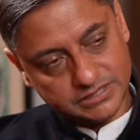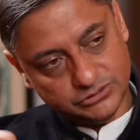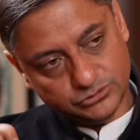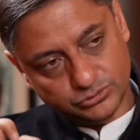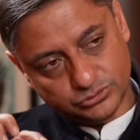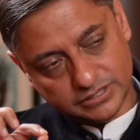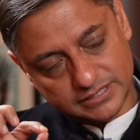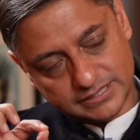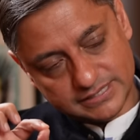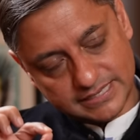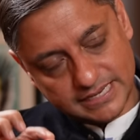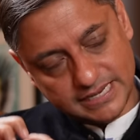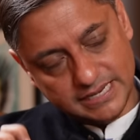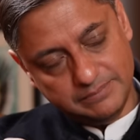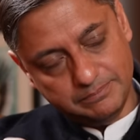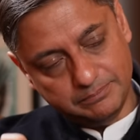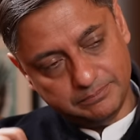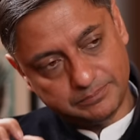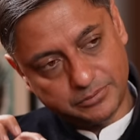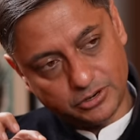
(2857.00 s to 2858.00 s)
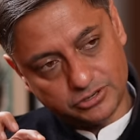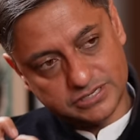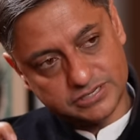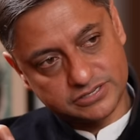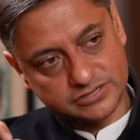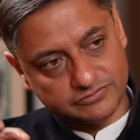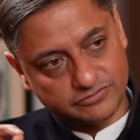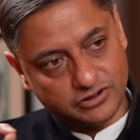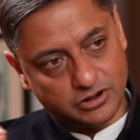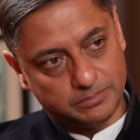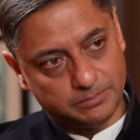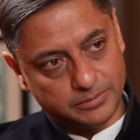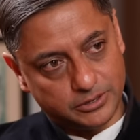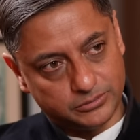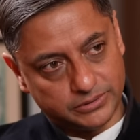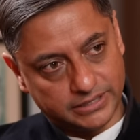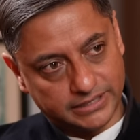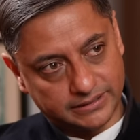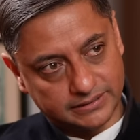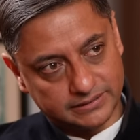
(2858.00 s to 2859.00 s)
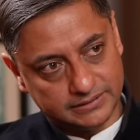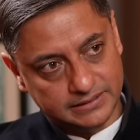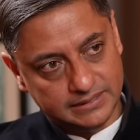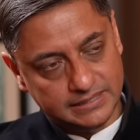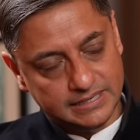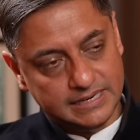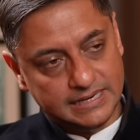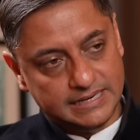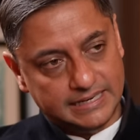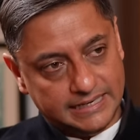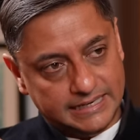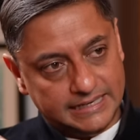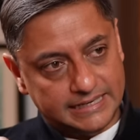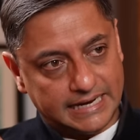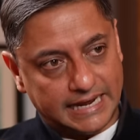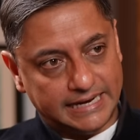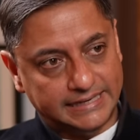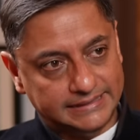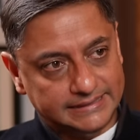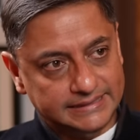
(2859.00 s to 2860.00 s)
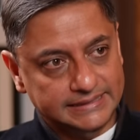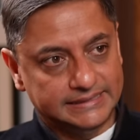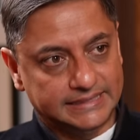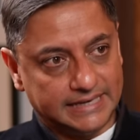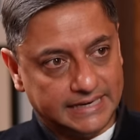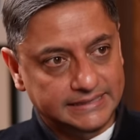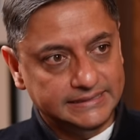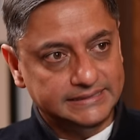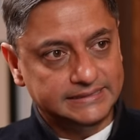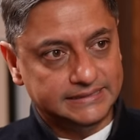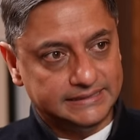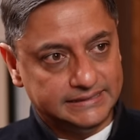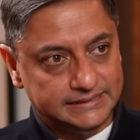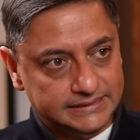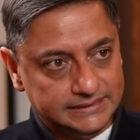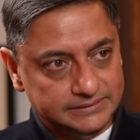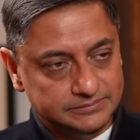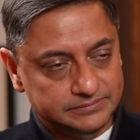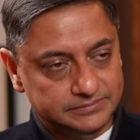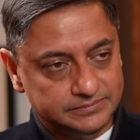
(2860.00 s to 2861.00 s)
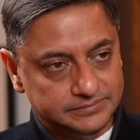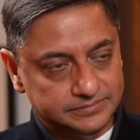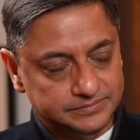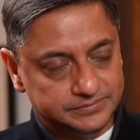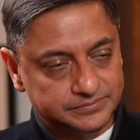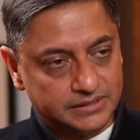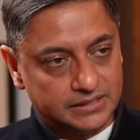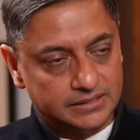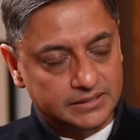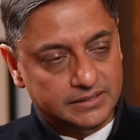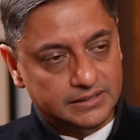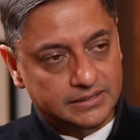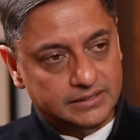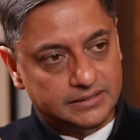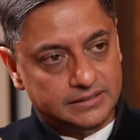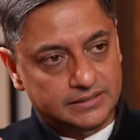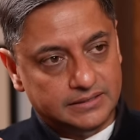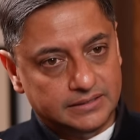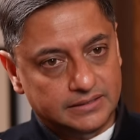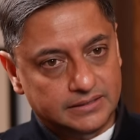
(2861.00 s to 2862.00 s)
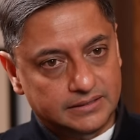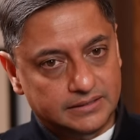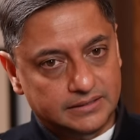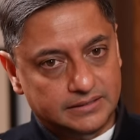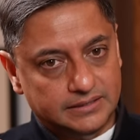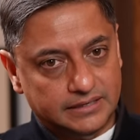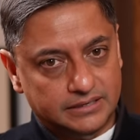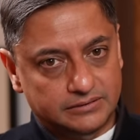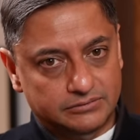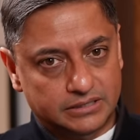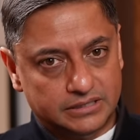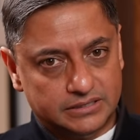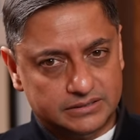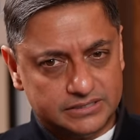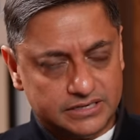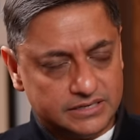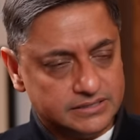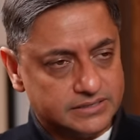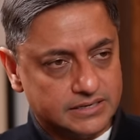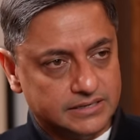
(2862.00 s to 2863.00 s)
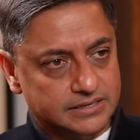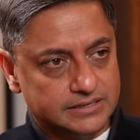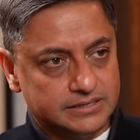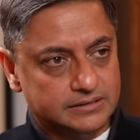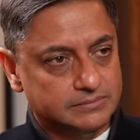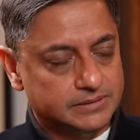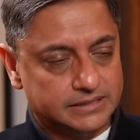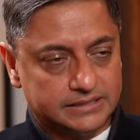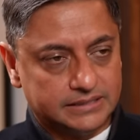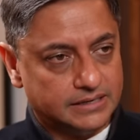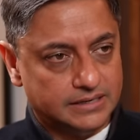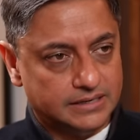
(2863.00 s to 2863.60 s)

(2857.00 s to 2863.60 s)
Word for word: through the same process of compounding. In 1990, they were just a little bit